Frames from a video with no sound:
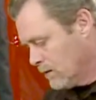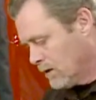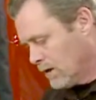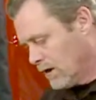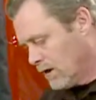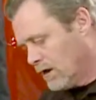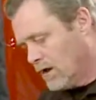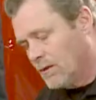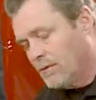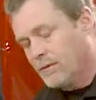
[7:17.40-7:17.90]
We're
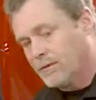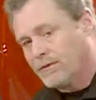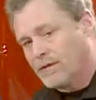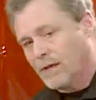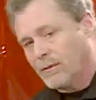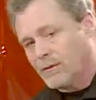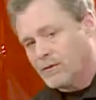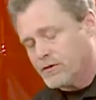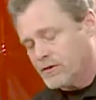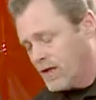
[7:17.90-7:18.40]
going to go
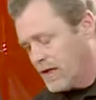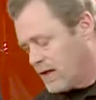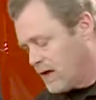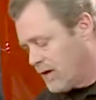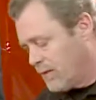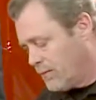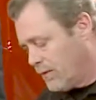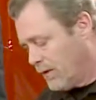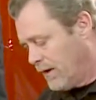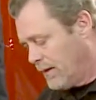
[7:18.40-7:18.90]
double check
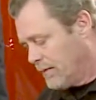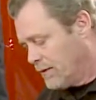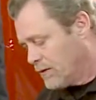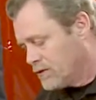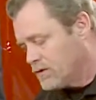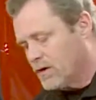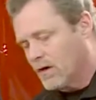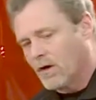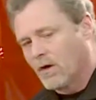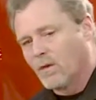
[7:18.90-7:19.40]
our
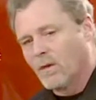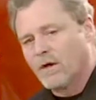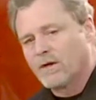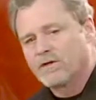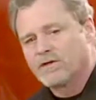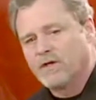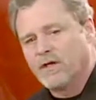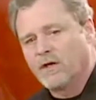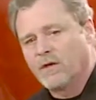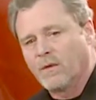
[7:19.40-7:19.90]
parameters on our
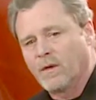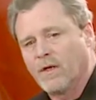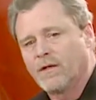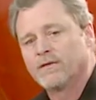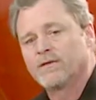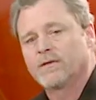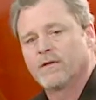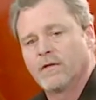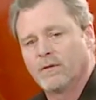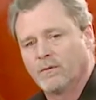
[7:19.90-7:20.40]
weld
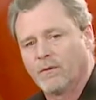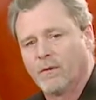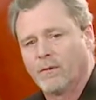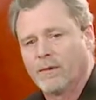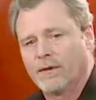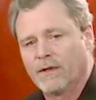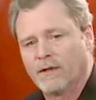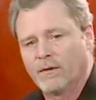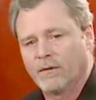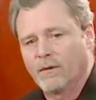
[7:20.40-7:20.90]
sequence and we'll
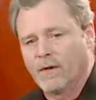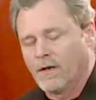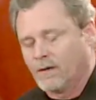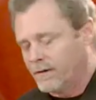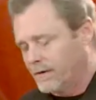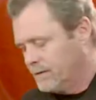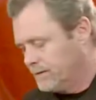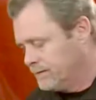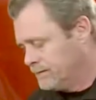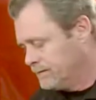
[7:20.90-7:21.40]
begin
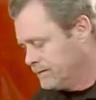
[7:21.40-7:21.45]
welding.